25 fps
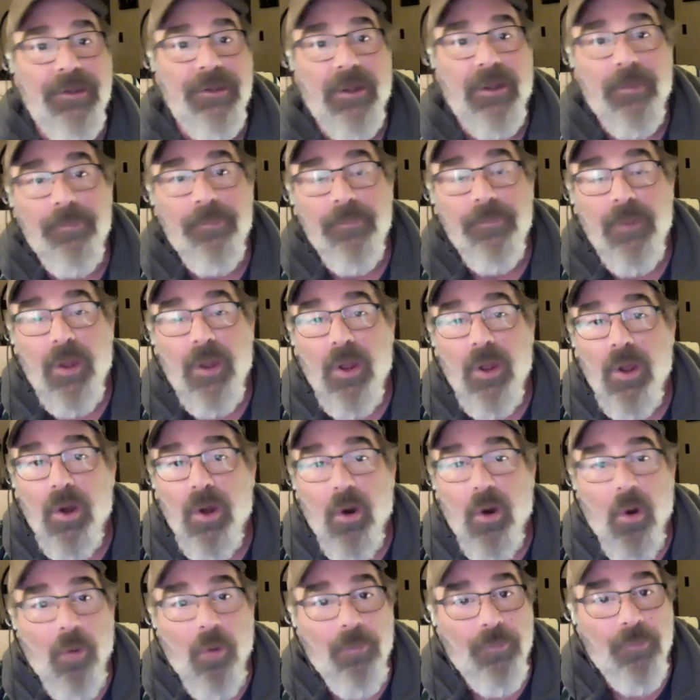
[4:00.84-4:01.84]
up,
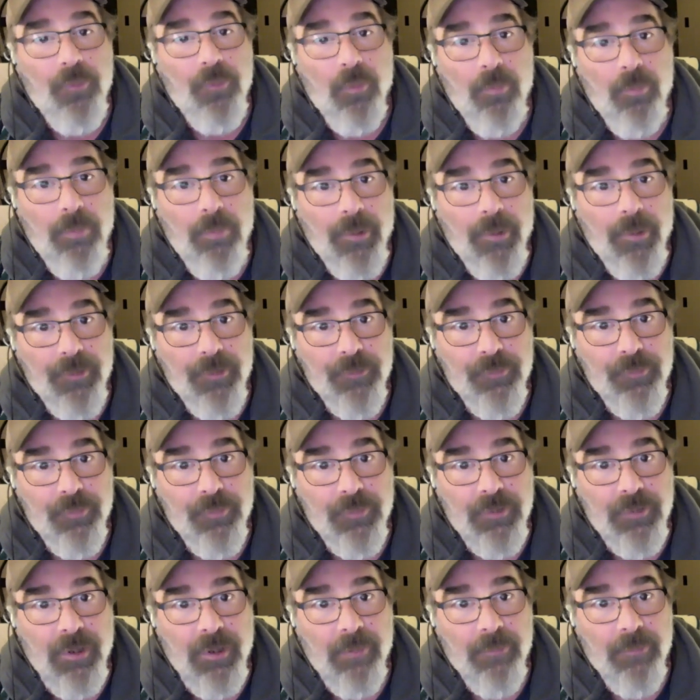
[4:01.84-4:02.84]
hoping no bears
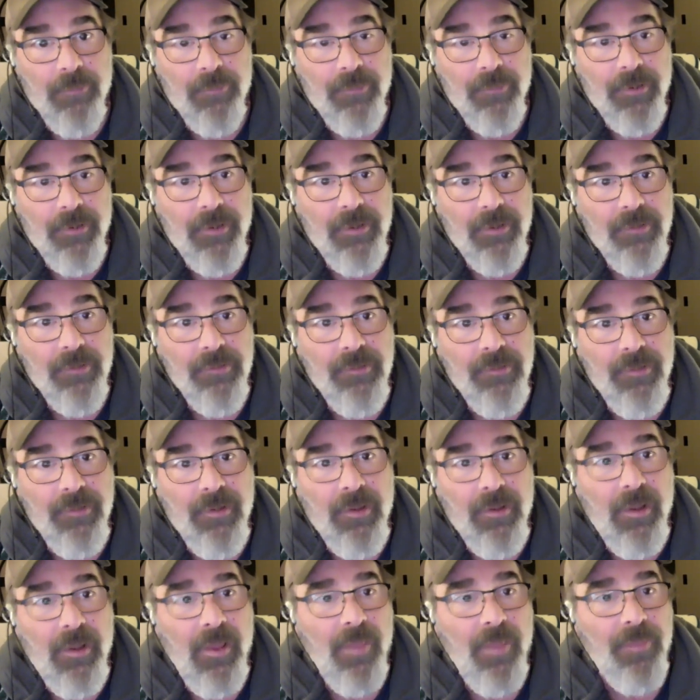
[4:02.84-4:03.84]
would come around.
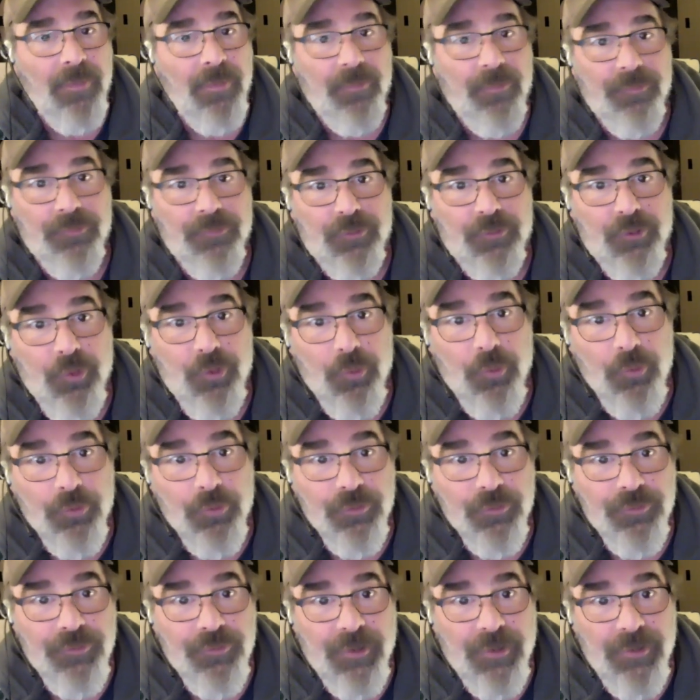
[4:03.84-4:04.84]
There's a
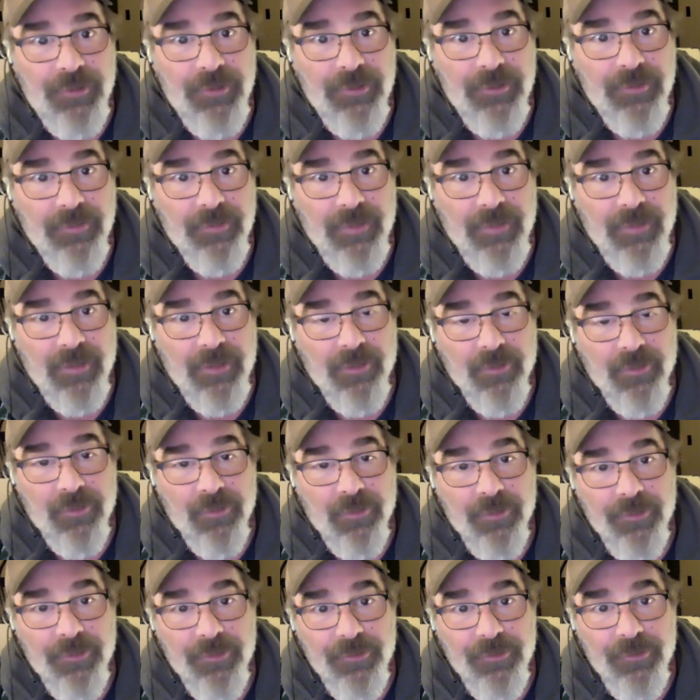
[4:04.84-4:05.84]
cougar sighting that
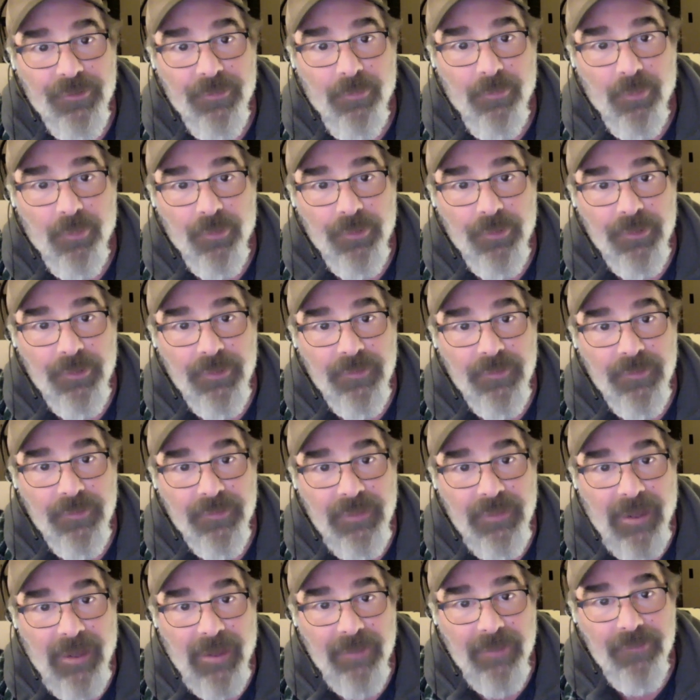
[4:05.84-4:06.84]
earlier in the morning. The
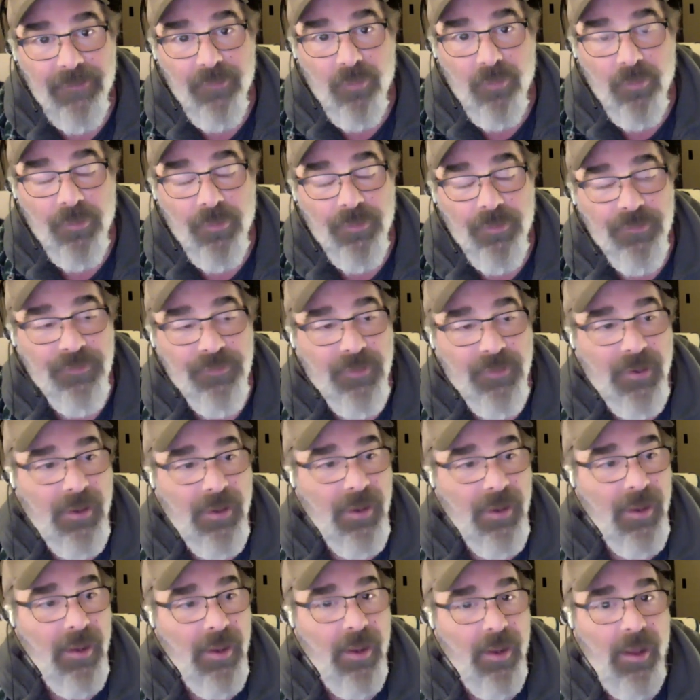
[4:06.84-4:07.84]
guy told us.
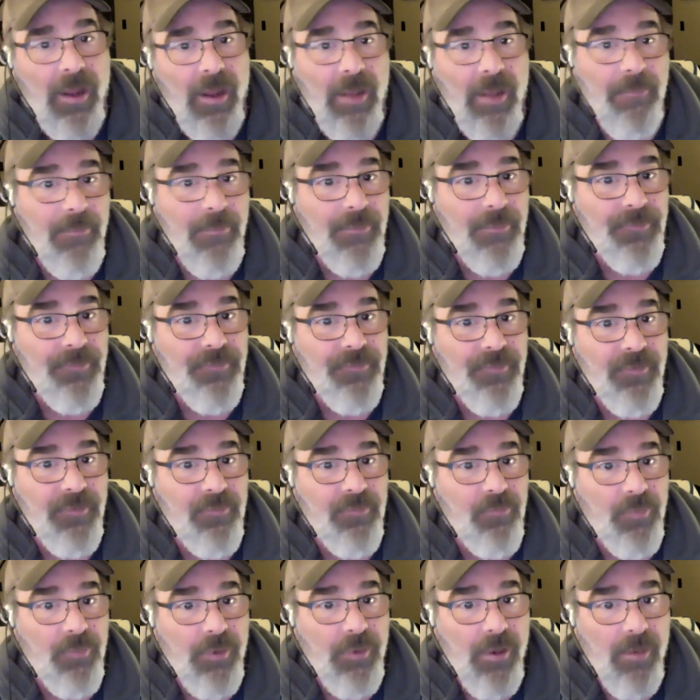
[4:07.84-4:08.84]
I missed
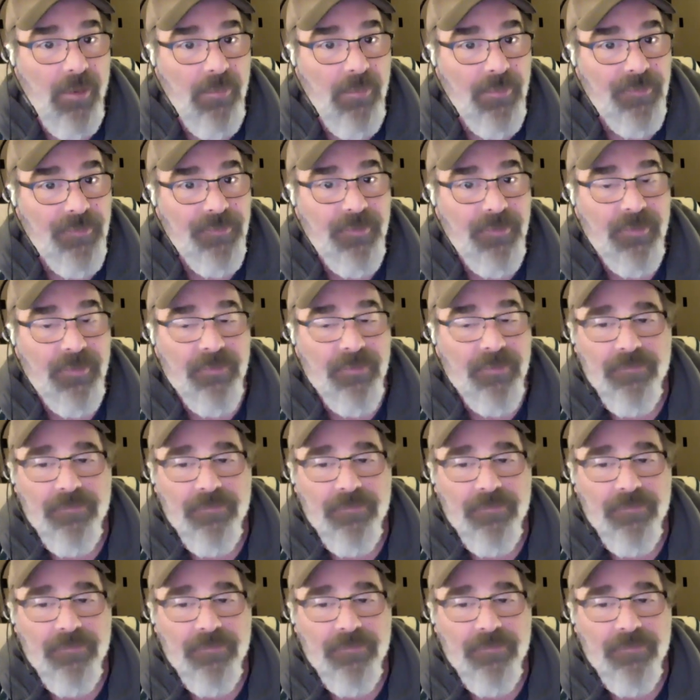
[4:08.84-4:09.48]
it. We all missed it.